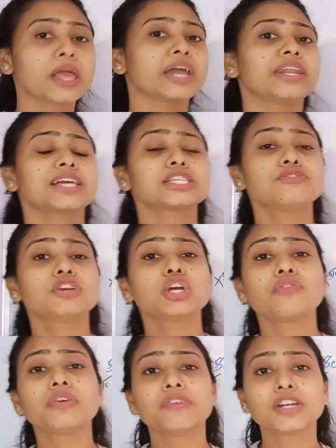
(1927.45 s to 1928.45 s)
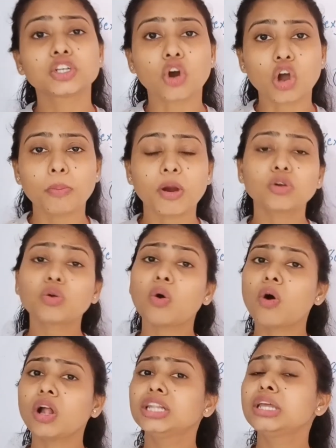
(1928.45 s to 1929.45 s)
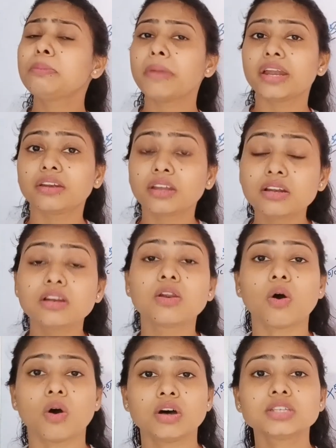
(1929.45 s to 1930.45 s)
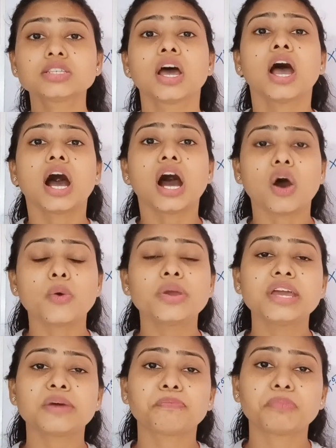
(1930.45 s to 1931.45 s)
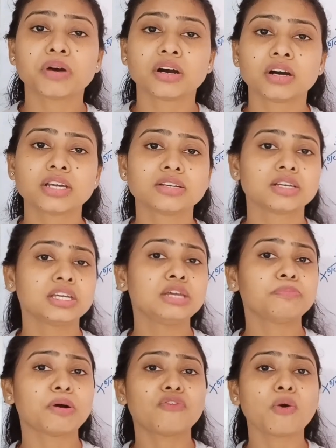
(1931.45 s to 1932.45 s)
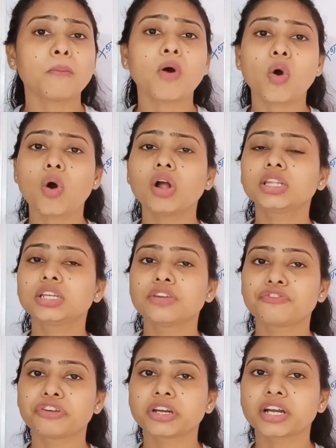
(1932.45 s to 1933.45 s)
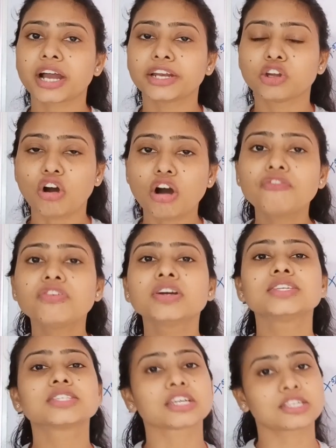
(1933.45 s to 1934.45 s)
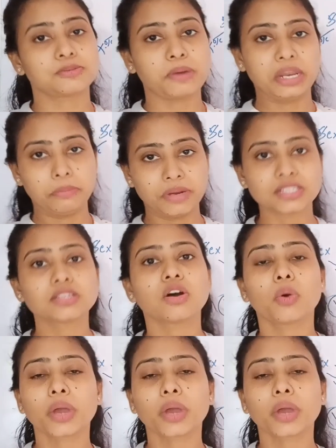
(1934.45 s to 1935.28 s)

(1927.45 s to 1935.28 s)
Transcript: In next video we will talk about all the Mendel laws, how he performed all different kind of his experiments.